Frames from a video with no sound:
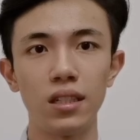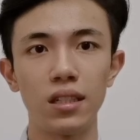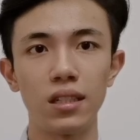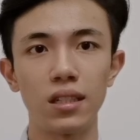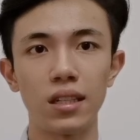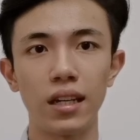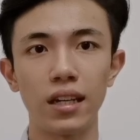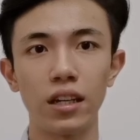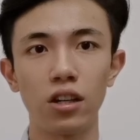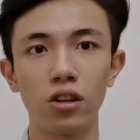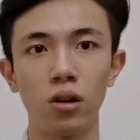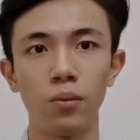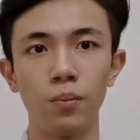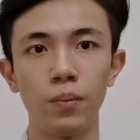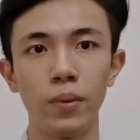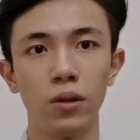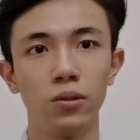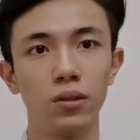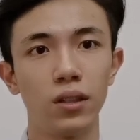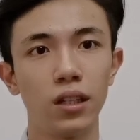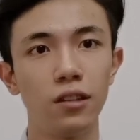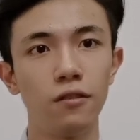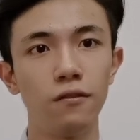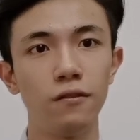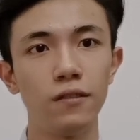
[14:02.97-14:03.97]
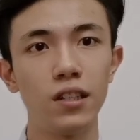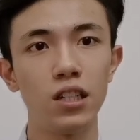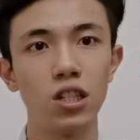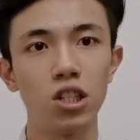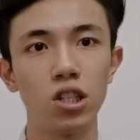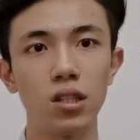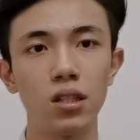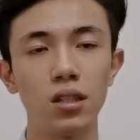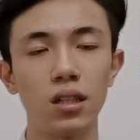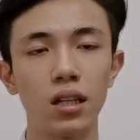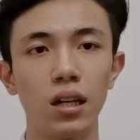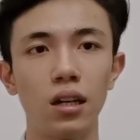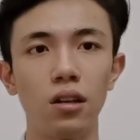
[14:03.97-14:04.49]
design computer
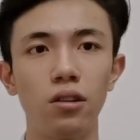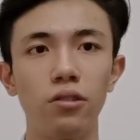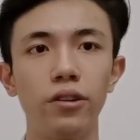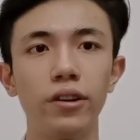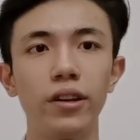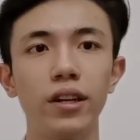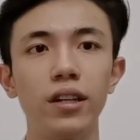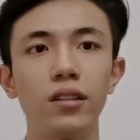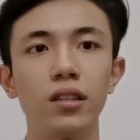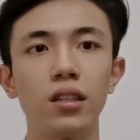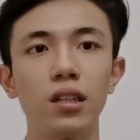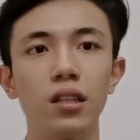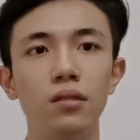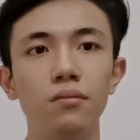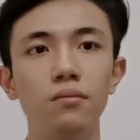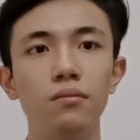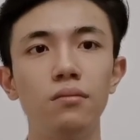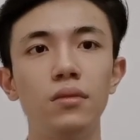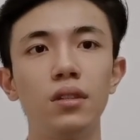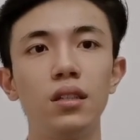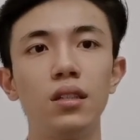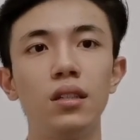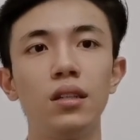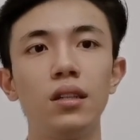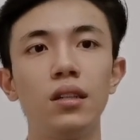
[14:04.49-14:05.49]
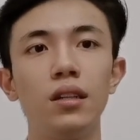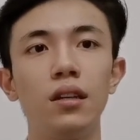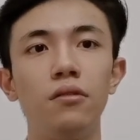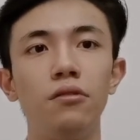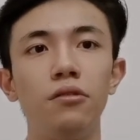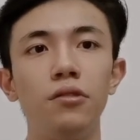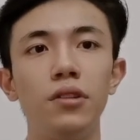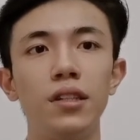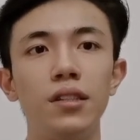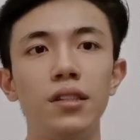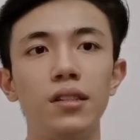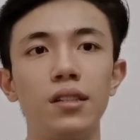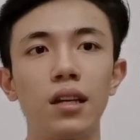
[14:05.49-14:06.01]
vision algorithm
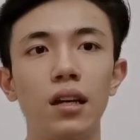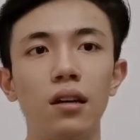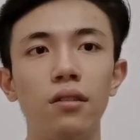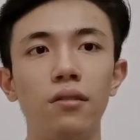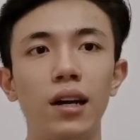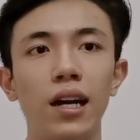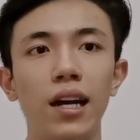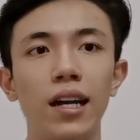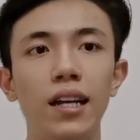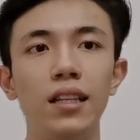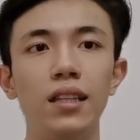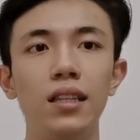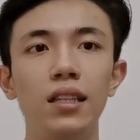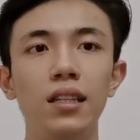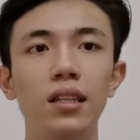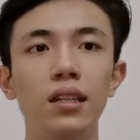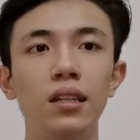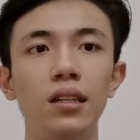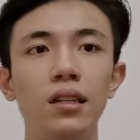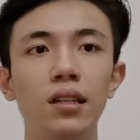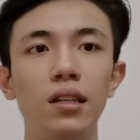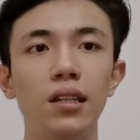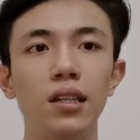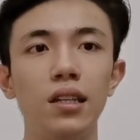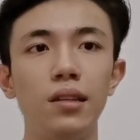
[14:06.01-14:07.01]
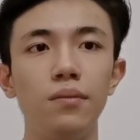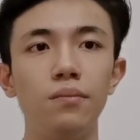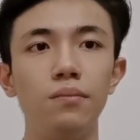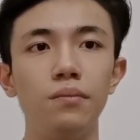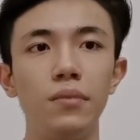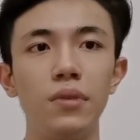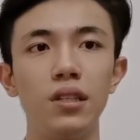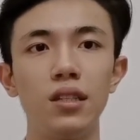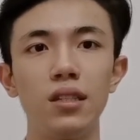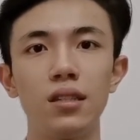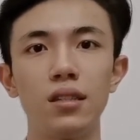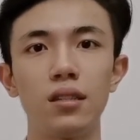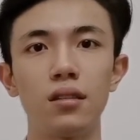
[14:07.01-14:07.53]
result either in
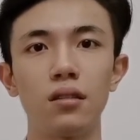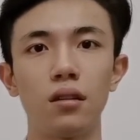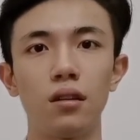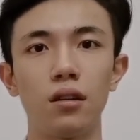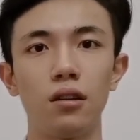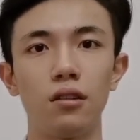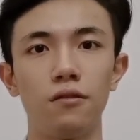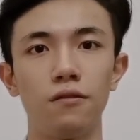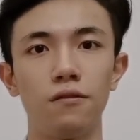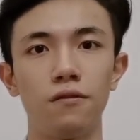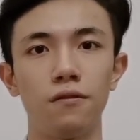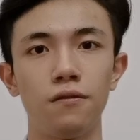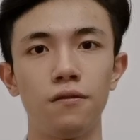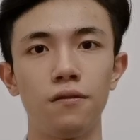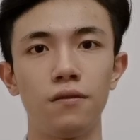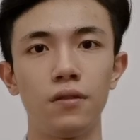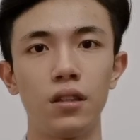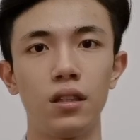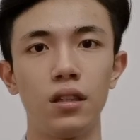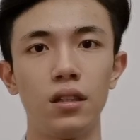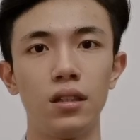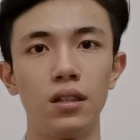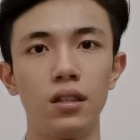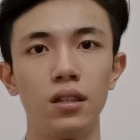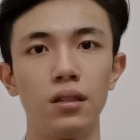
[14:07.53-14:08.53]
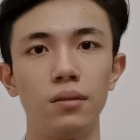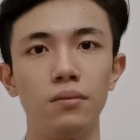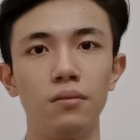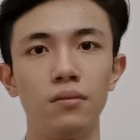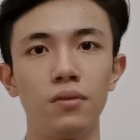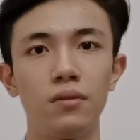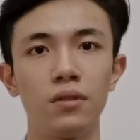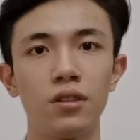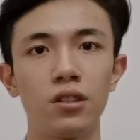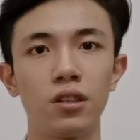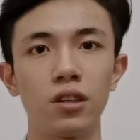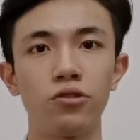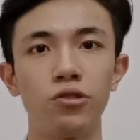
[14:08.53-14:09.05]
miss of the
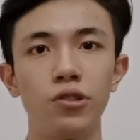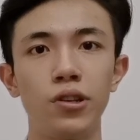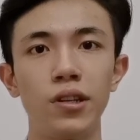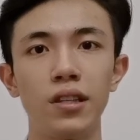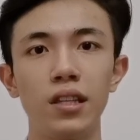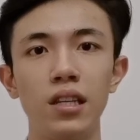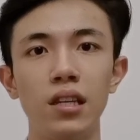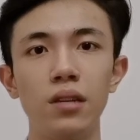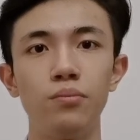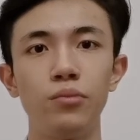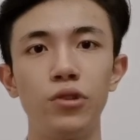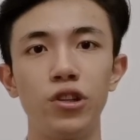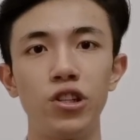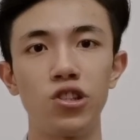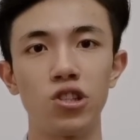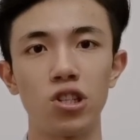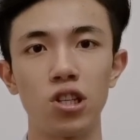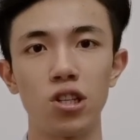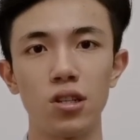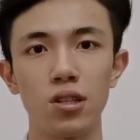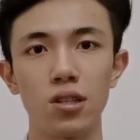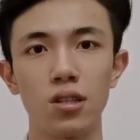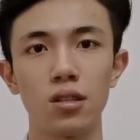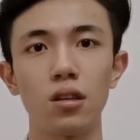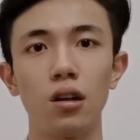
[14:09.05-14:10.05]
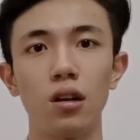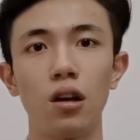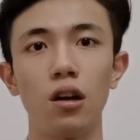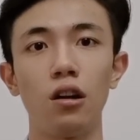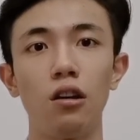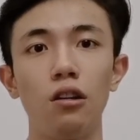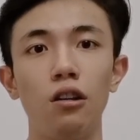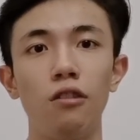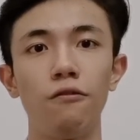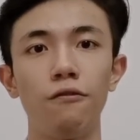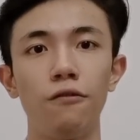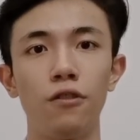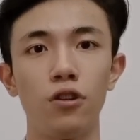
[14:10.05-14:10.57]
security breaches
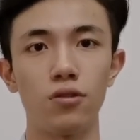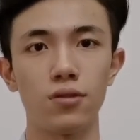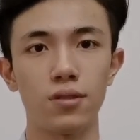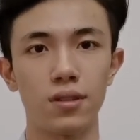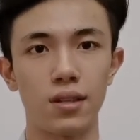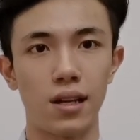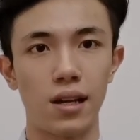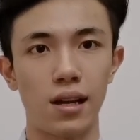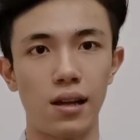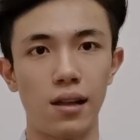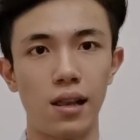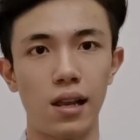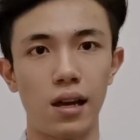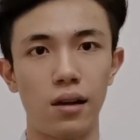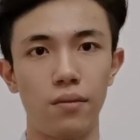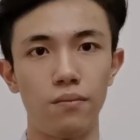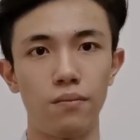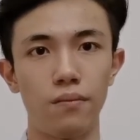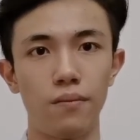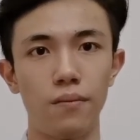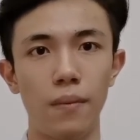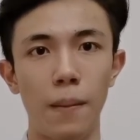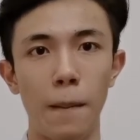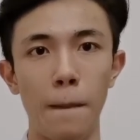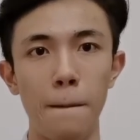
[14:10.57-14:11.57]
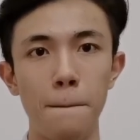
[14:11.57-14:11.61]
or false alarm.